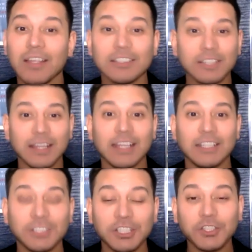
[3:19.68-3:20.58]
So
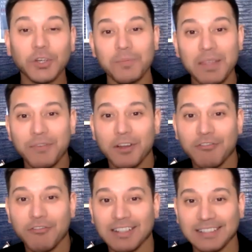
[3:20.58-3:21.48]
then she took me for
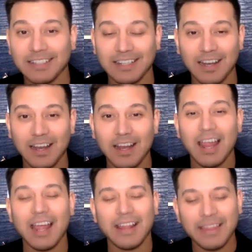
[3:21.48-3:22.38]
granted.
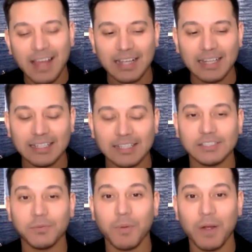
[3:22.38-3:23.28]
And that
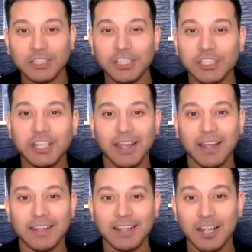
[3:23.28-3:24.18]
is why she
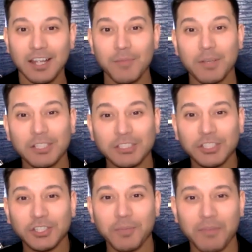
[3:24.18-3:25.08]
cheated. Because
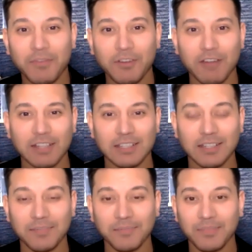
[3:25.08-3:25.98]
she took me for granted.